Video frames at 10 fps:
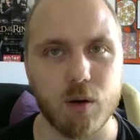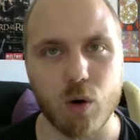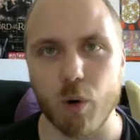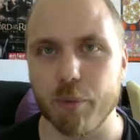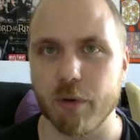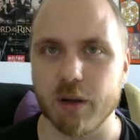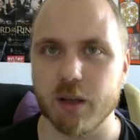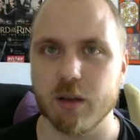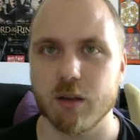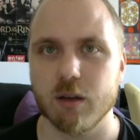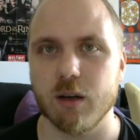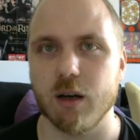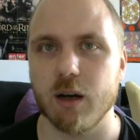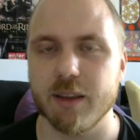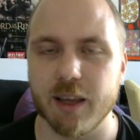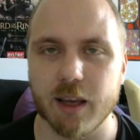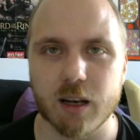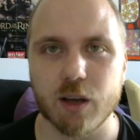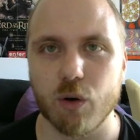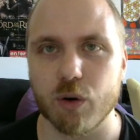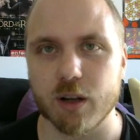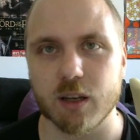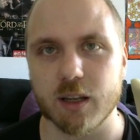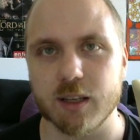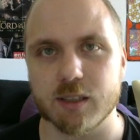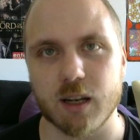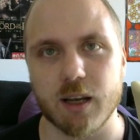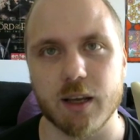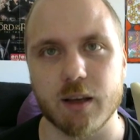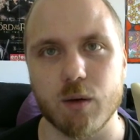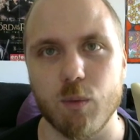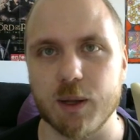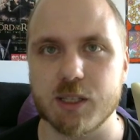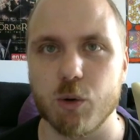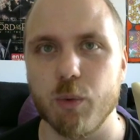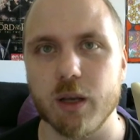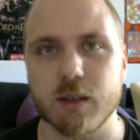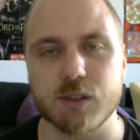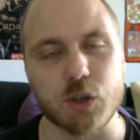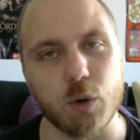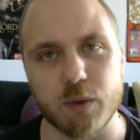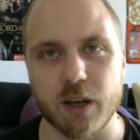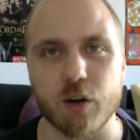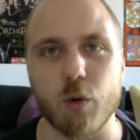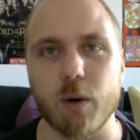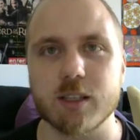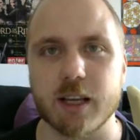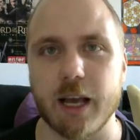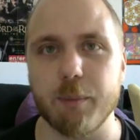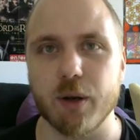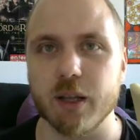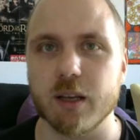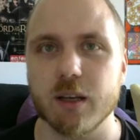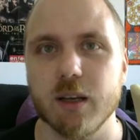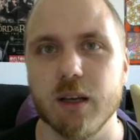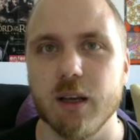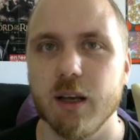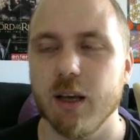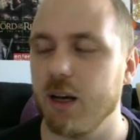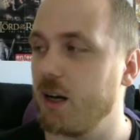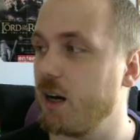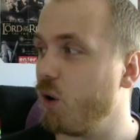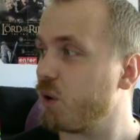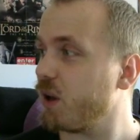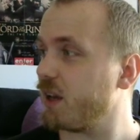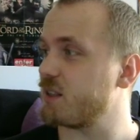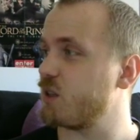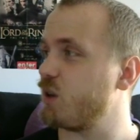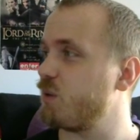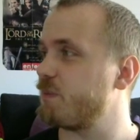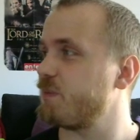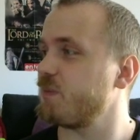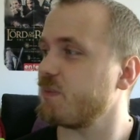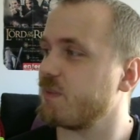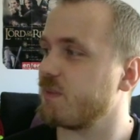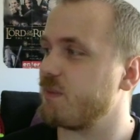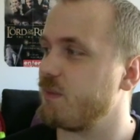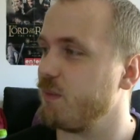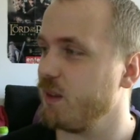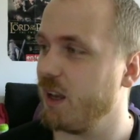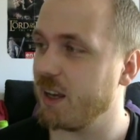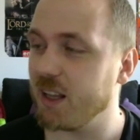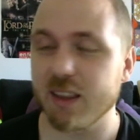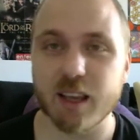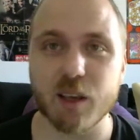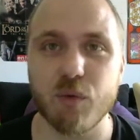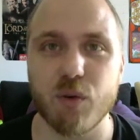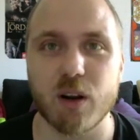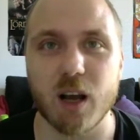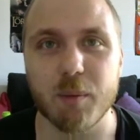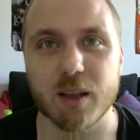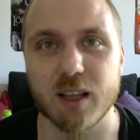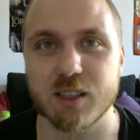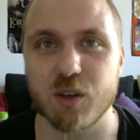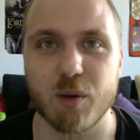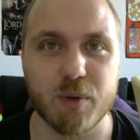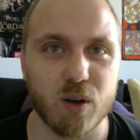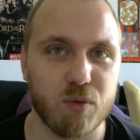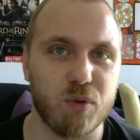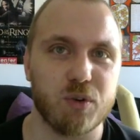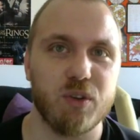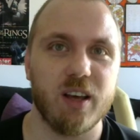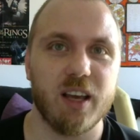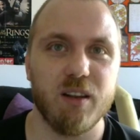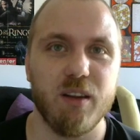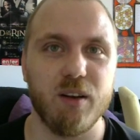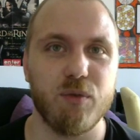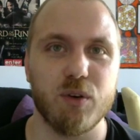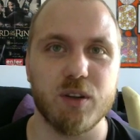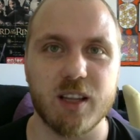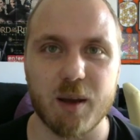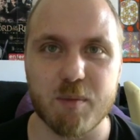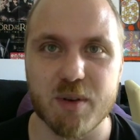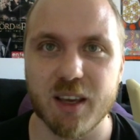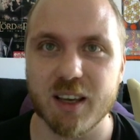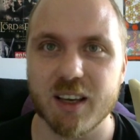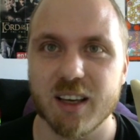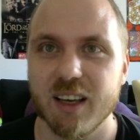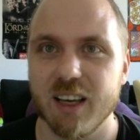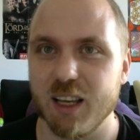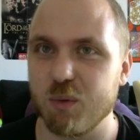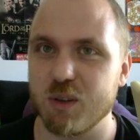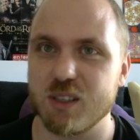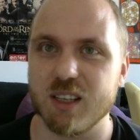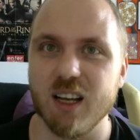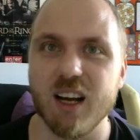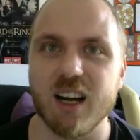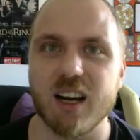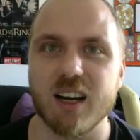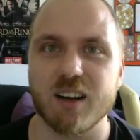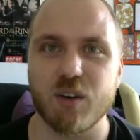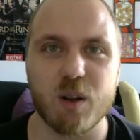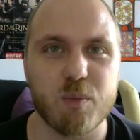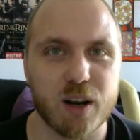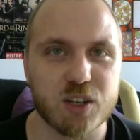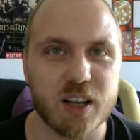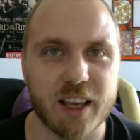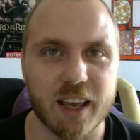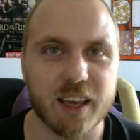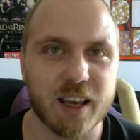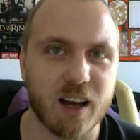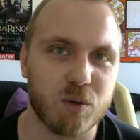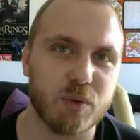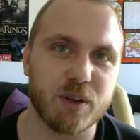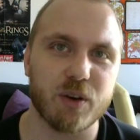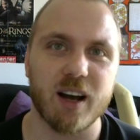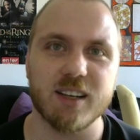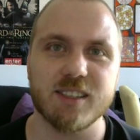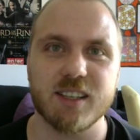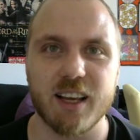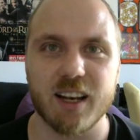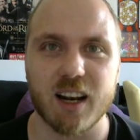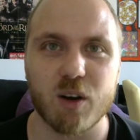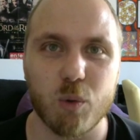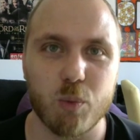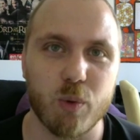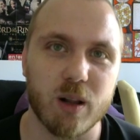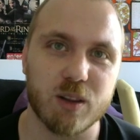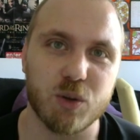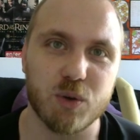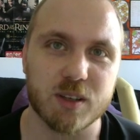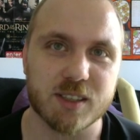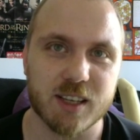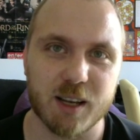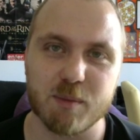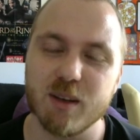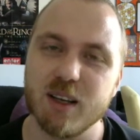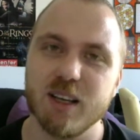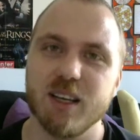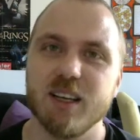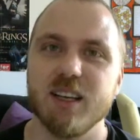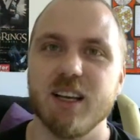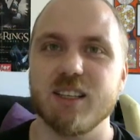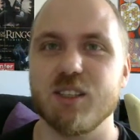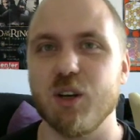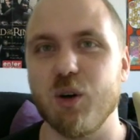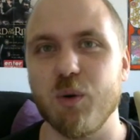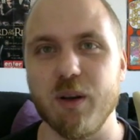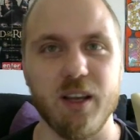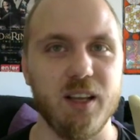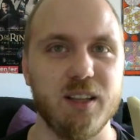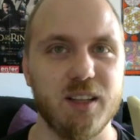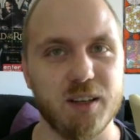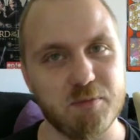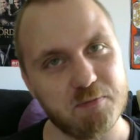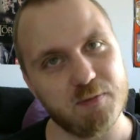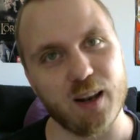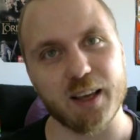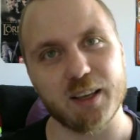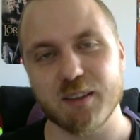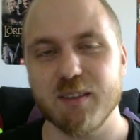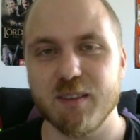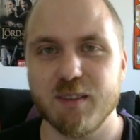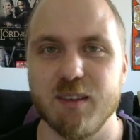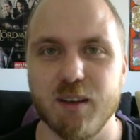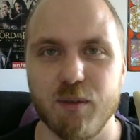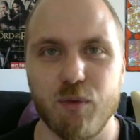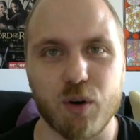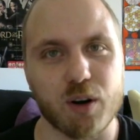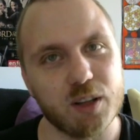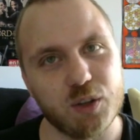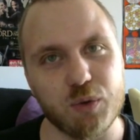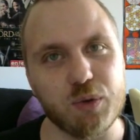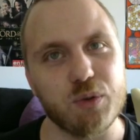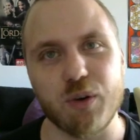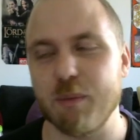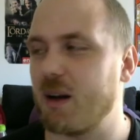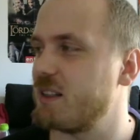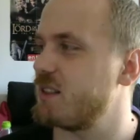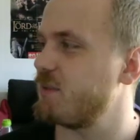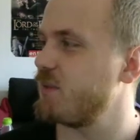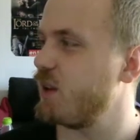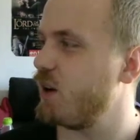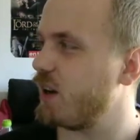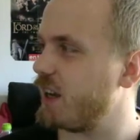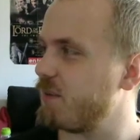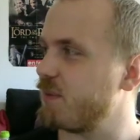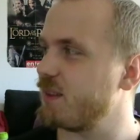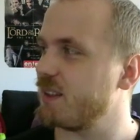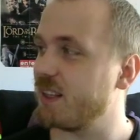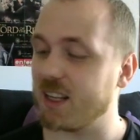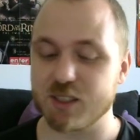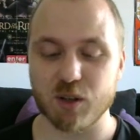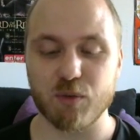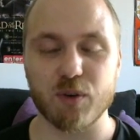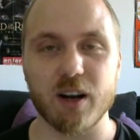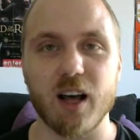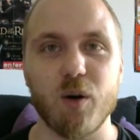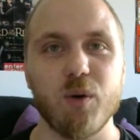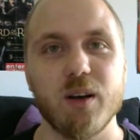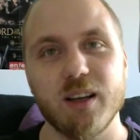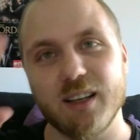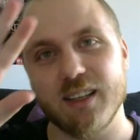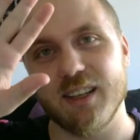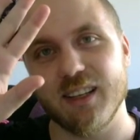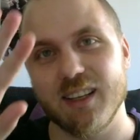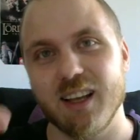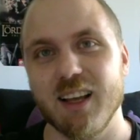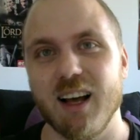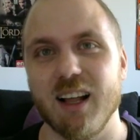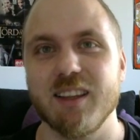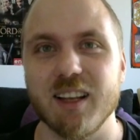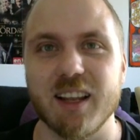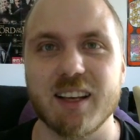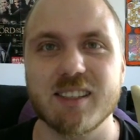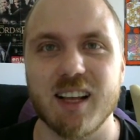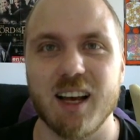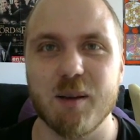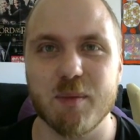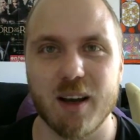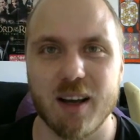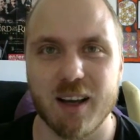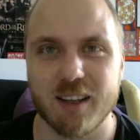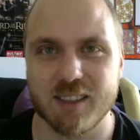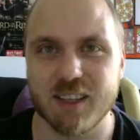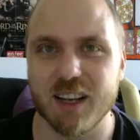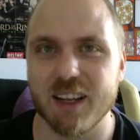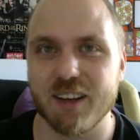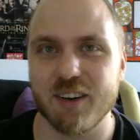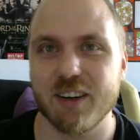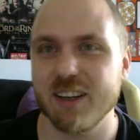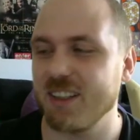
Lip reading: hopefully daily, or at least like once a week, so they know what's happening. Okay, so again, thank you for coming. That's gonna be all for today and for the time being. It was a great pleasure hanging out with you guys, and I hope we'll do the same. So in the for 2 to 3 months. Okay, that's all for now. Until next time, see ya later.